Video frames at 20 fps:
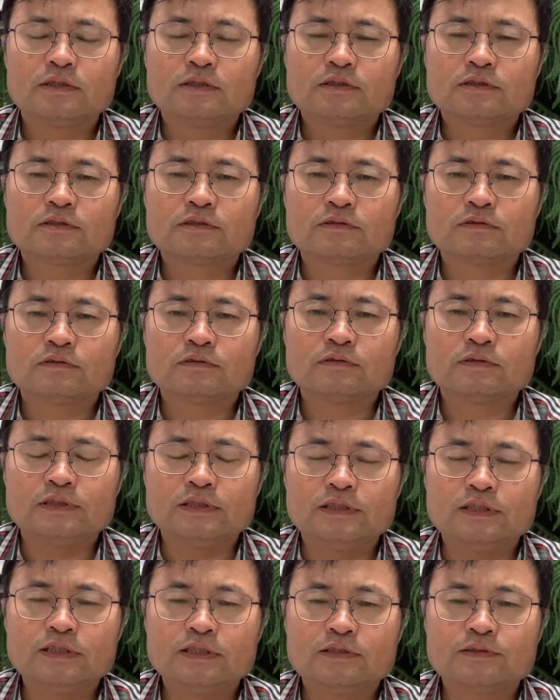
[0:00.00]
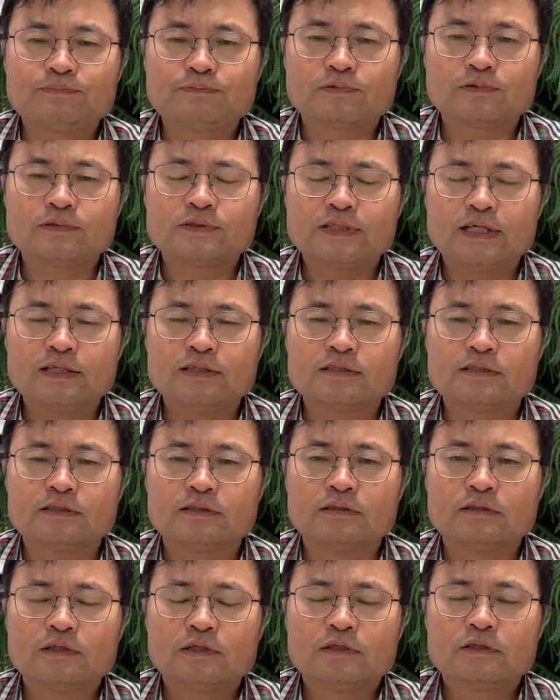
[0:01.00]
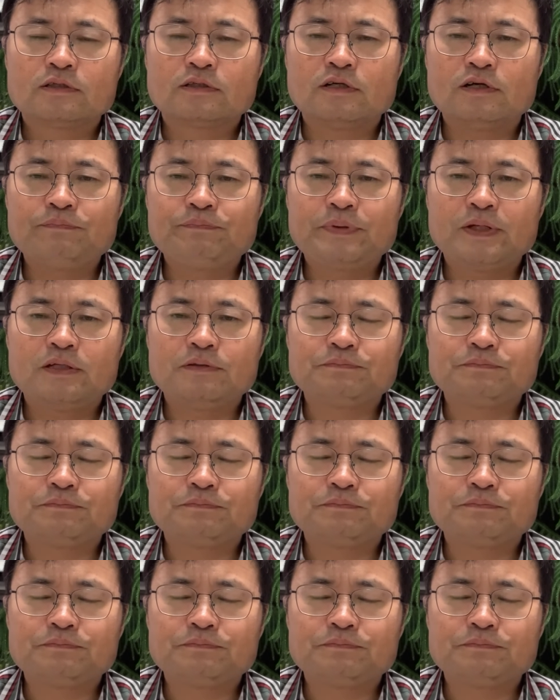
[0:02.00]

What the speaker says: So in this process, company